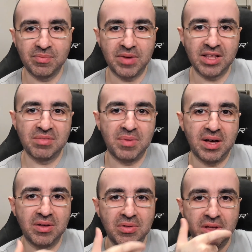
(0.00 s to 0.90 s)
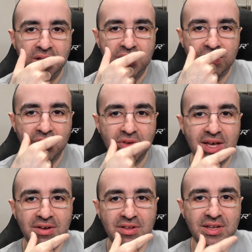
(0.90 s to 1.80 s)
my smile go
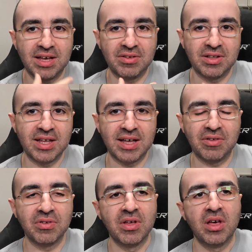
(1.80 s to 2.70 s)
down and down and down.